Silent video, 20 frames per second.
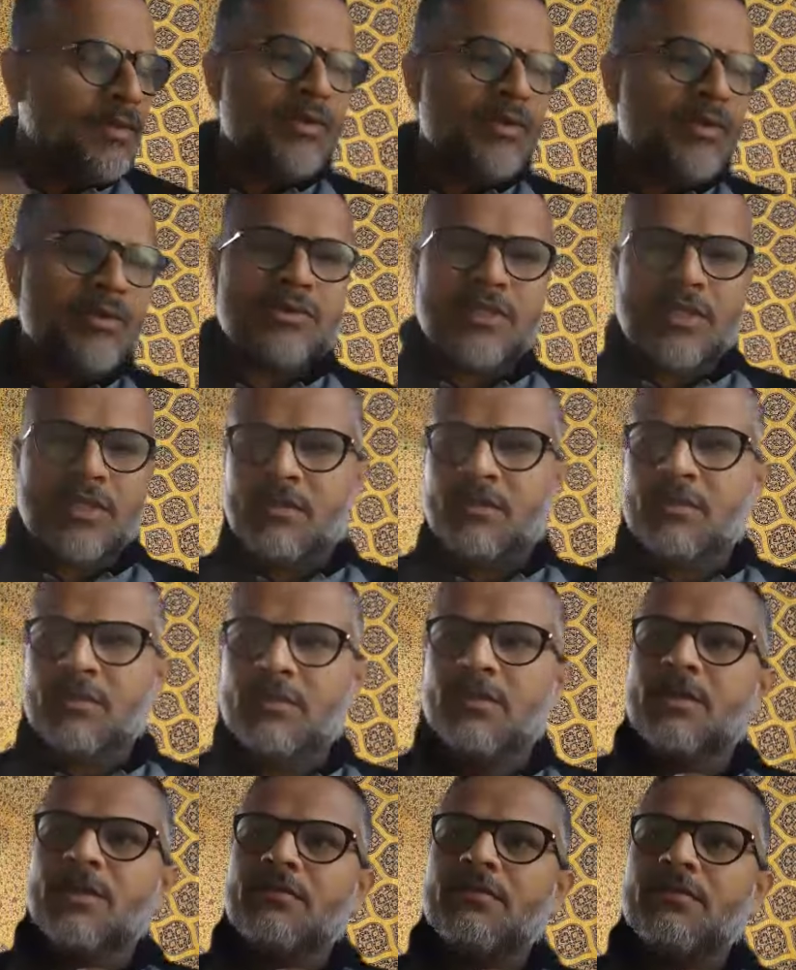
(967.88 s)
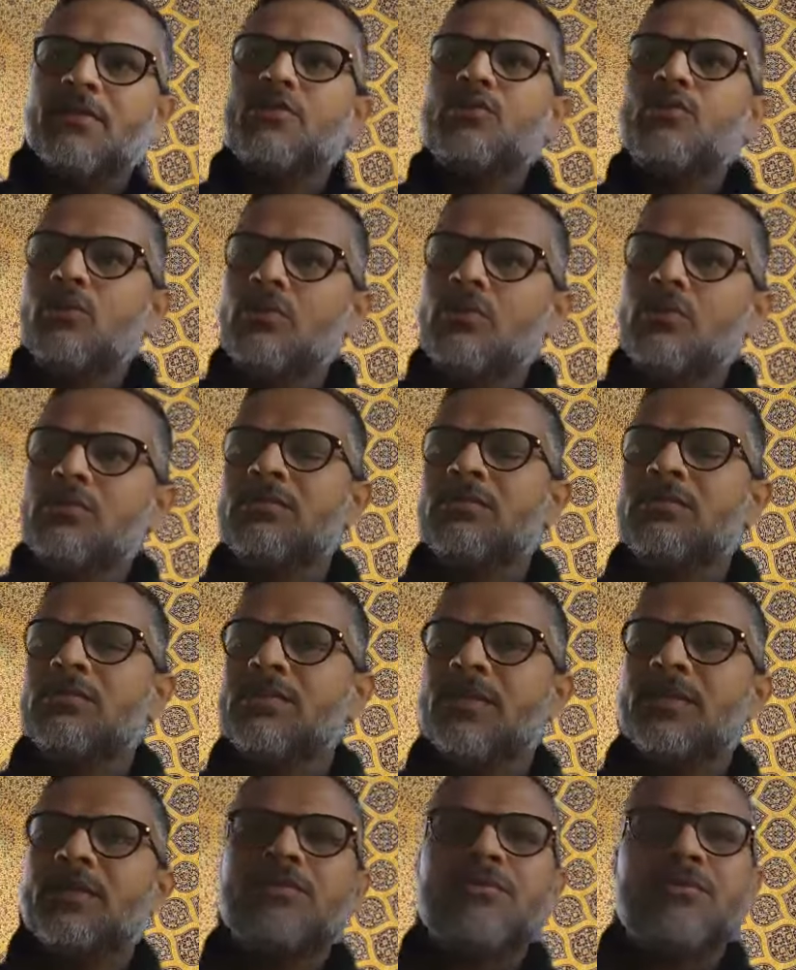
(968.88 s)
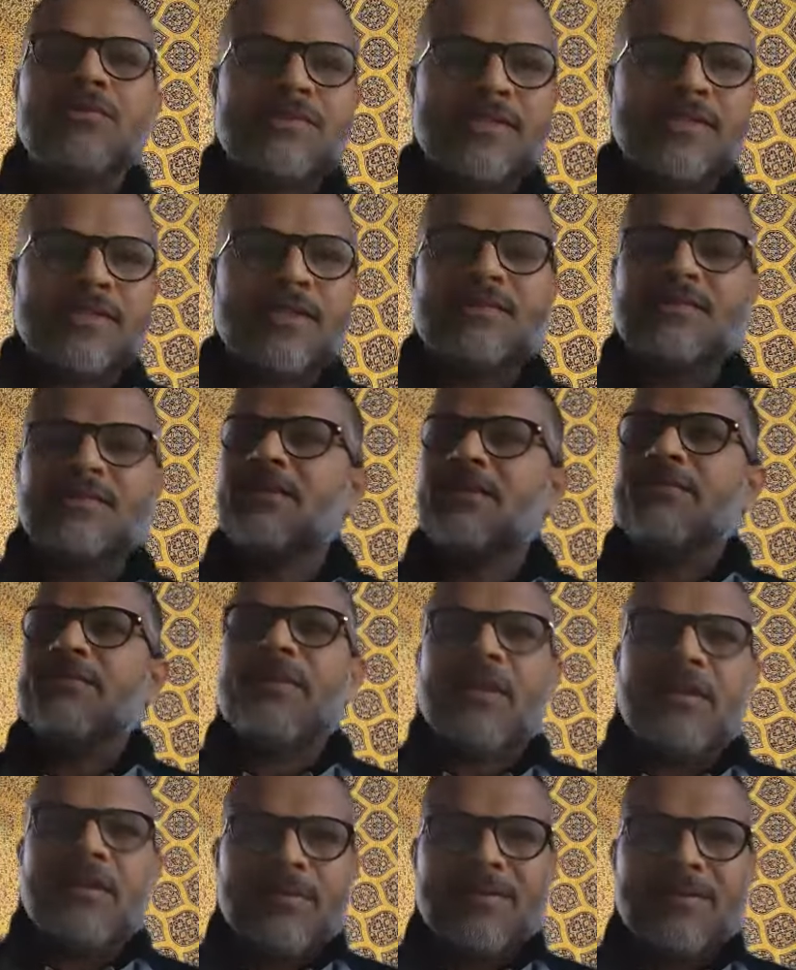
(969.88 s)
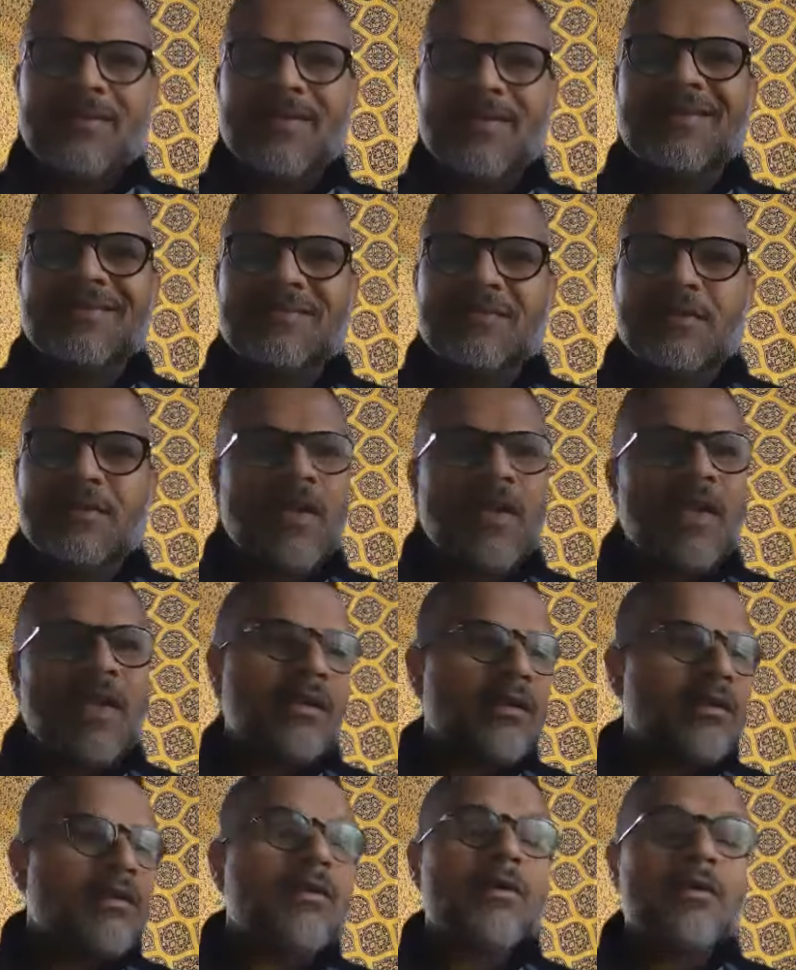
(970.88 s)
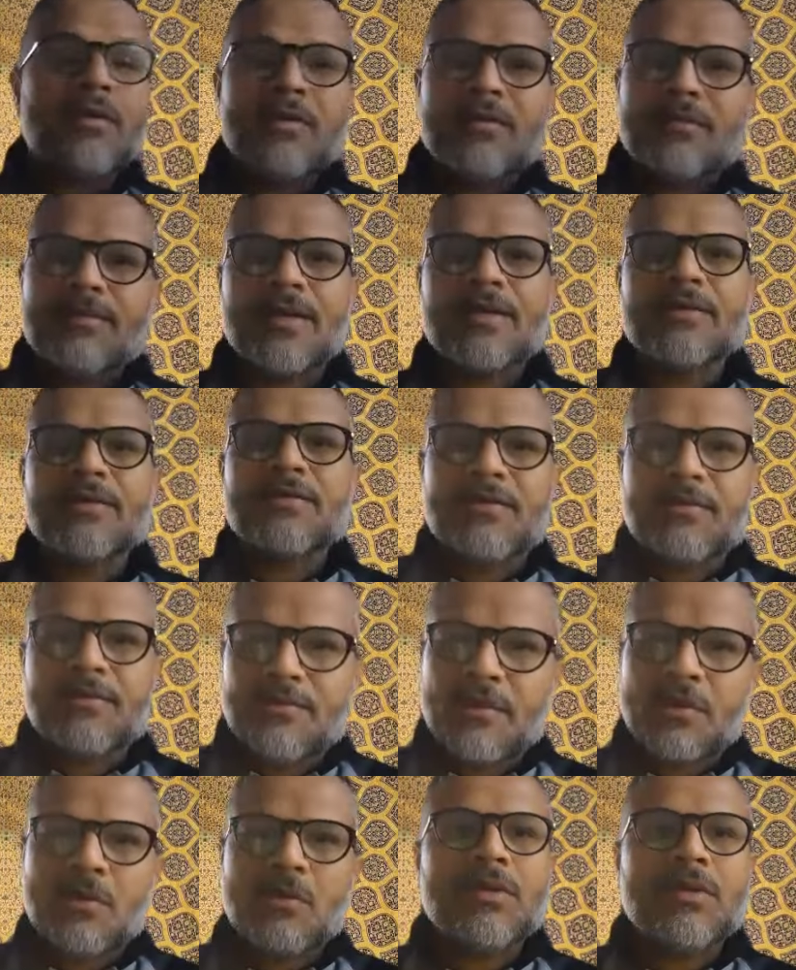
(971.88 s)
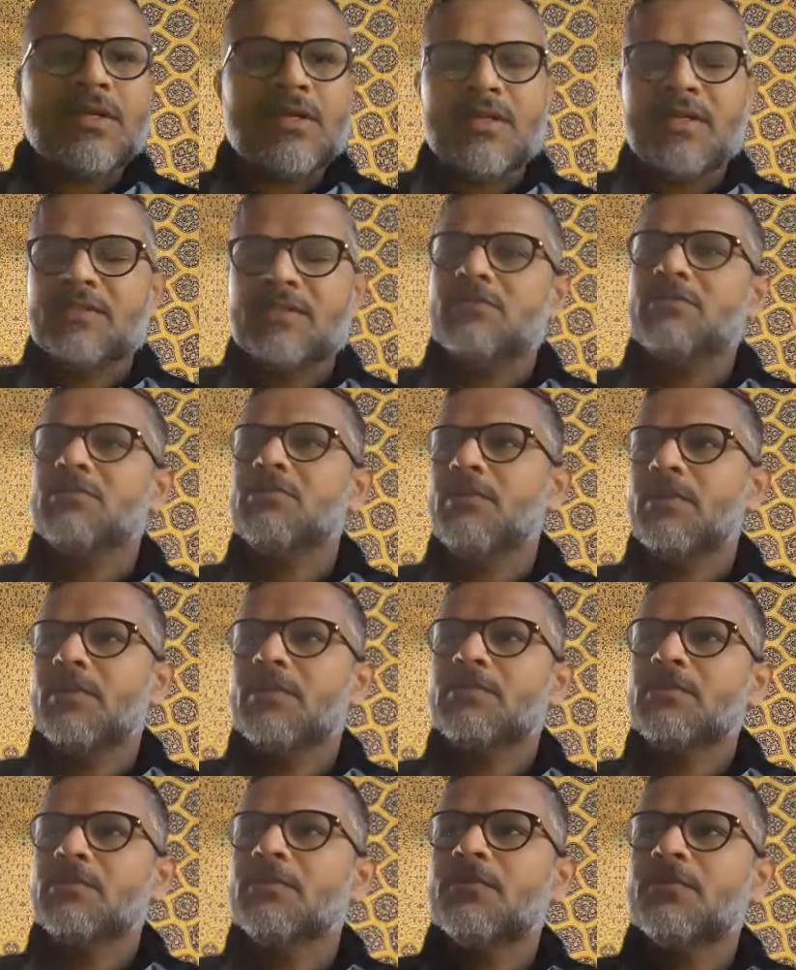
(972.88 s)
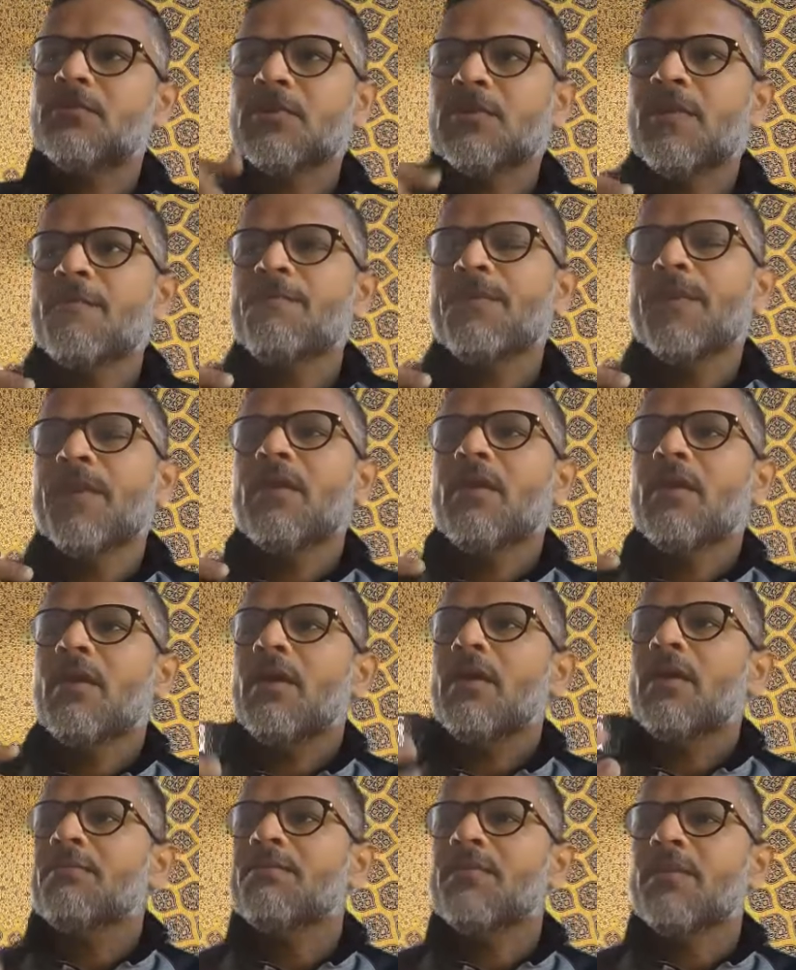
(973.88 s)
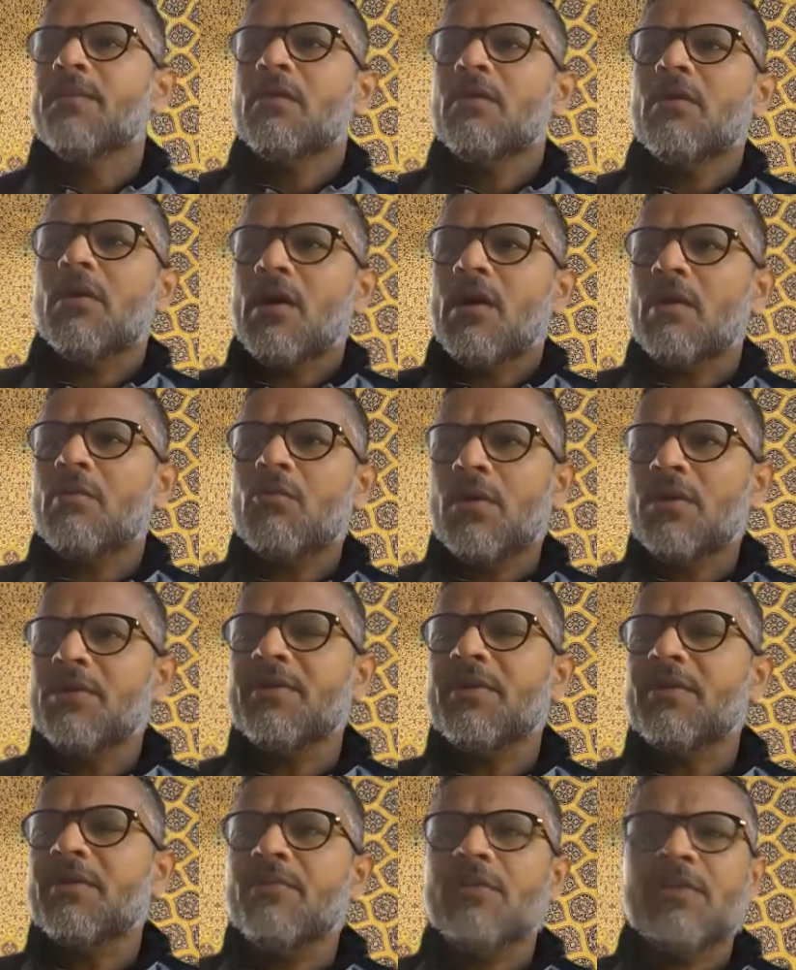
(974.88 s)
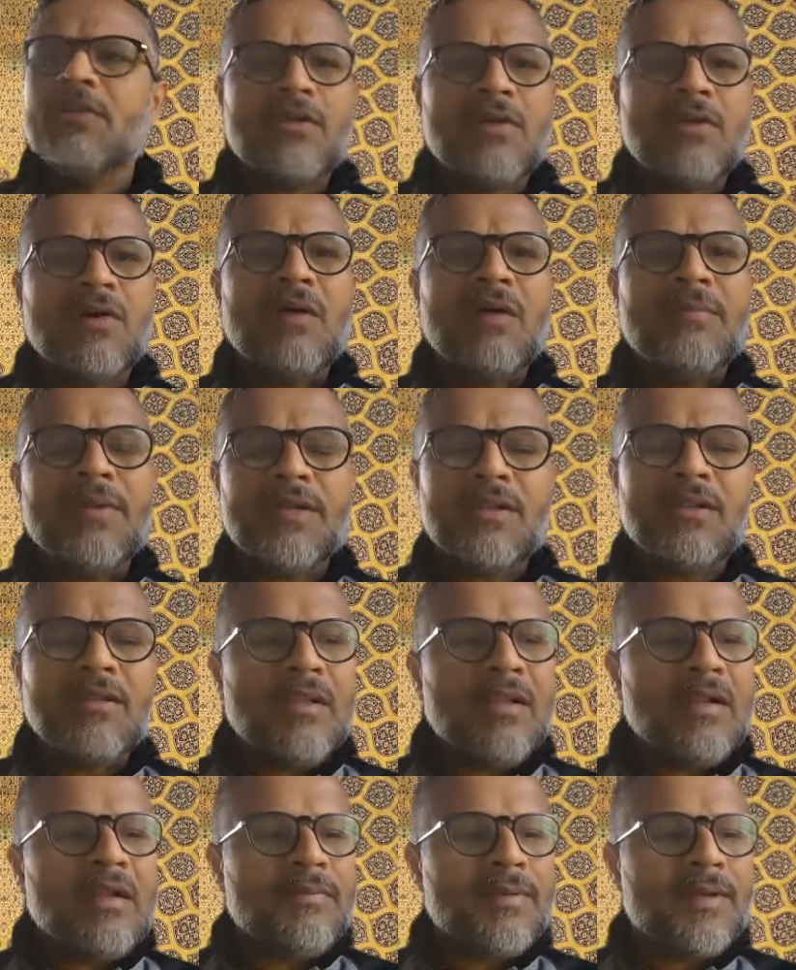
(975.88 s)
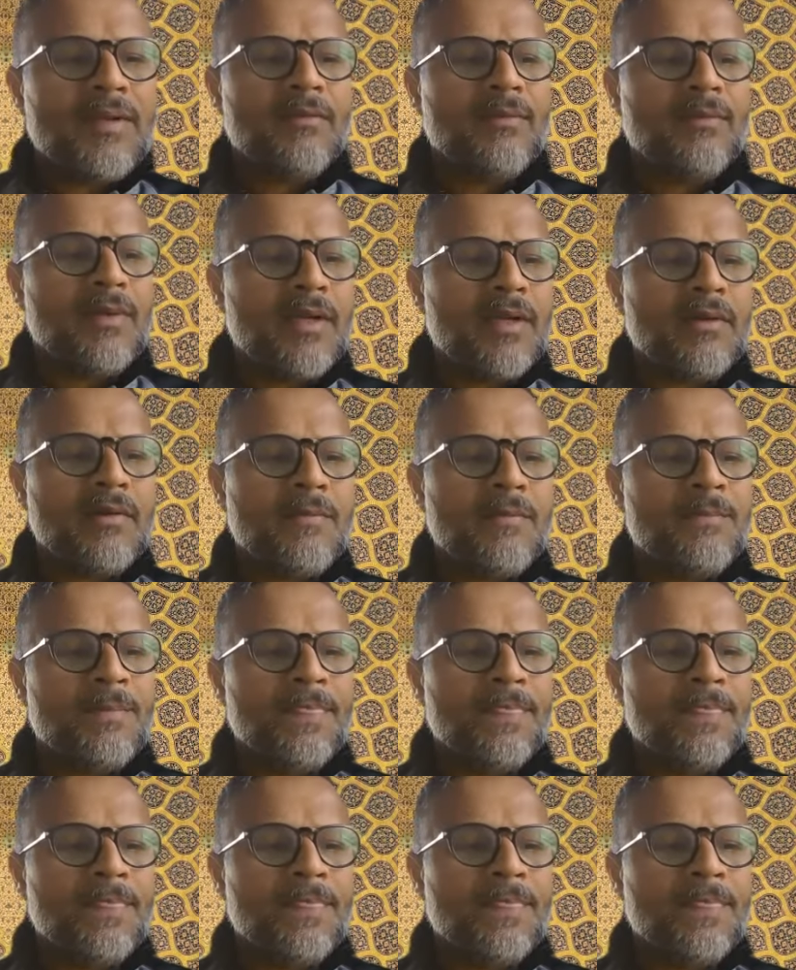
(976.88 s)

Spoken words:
using the tools and tool sets that the peripatetics created, talking about the different quiddities and so on and so forth. I'm wondering if you can comment a little bit about,